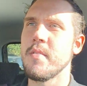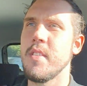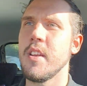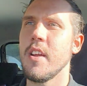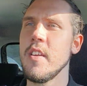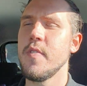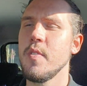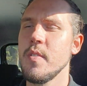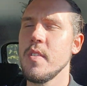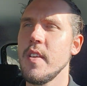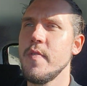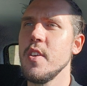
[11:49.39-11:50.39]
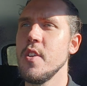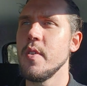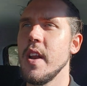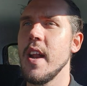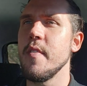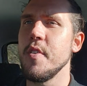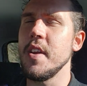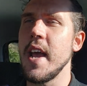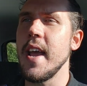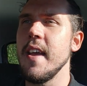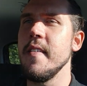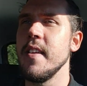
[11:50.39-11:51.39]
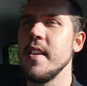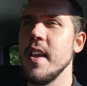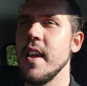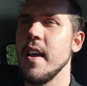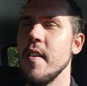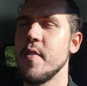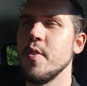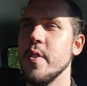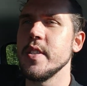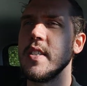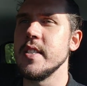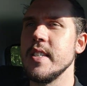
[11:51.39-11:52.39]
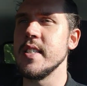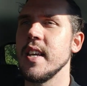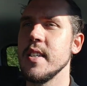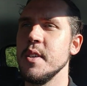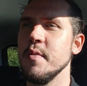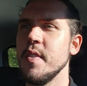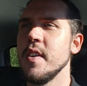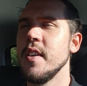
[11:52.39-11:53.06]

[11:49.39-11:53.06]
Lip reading: You know, if you're doing it every day, then yeah, of course, it's excessive.